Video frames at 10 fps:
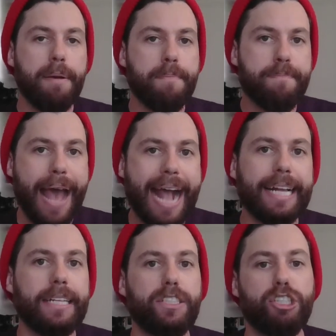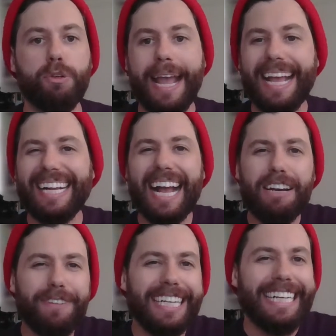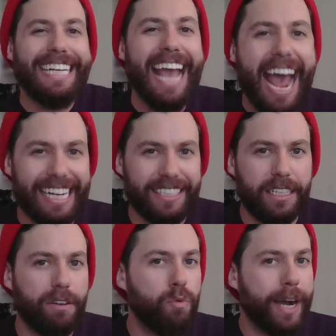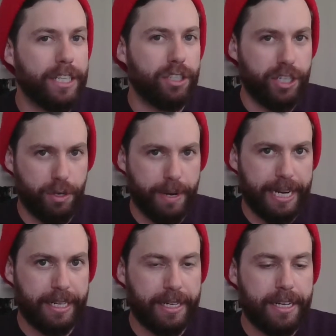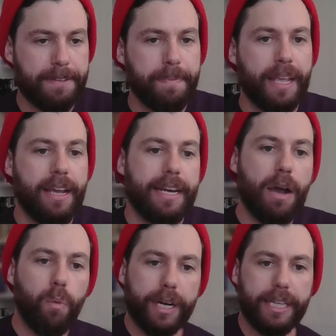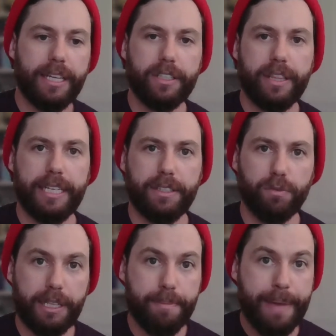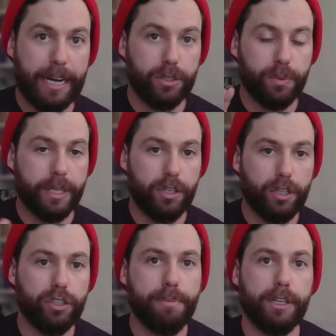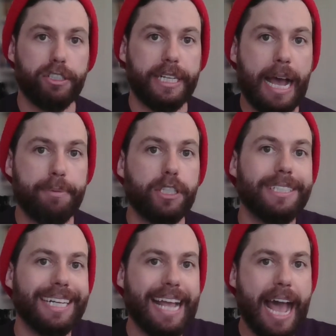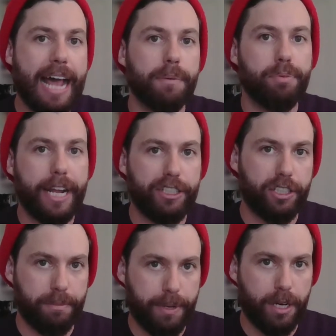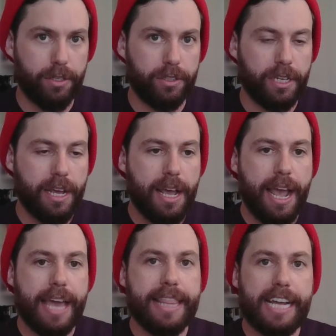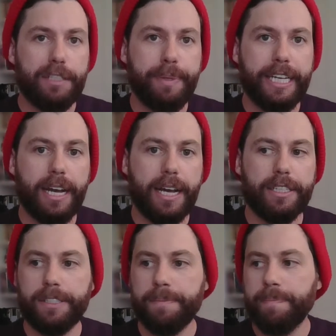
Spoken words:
back into a kind of a guess of what you're doing. Now, one of the other things that really matters with inertial motion capture is a calibration pose. And that's because